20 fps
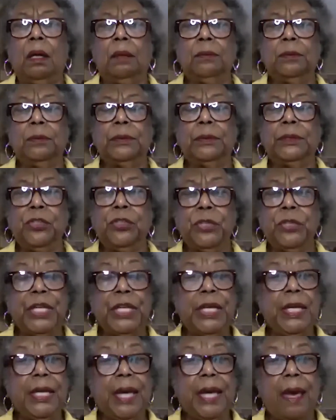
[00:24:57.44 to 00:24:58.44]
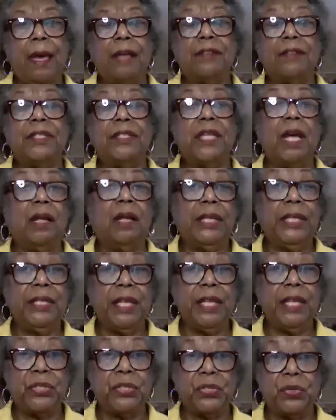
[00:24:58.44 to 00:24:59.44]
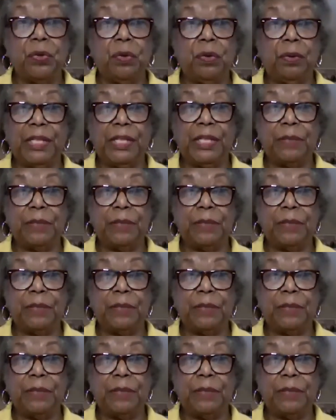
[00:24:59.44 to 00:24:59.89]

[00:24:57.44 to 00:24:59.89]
looking at telling their stories,